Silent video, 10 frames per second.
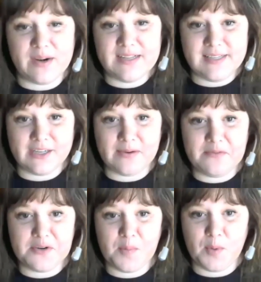want to stick around
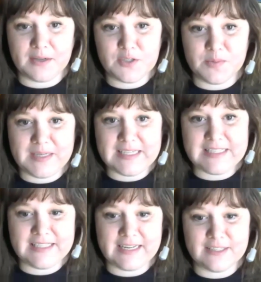for a couple extra
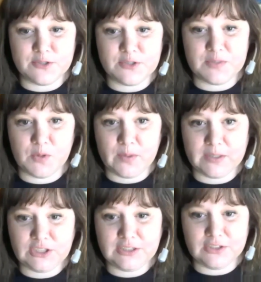minutes and answer some more
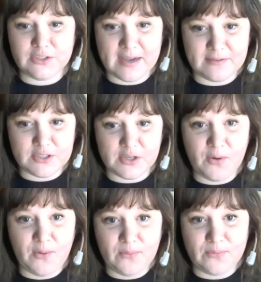questions, or do you have to
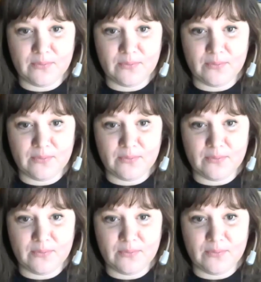go?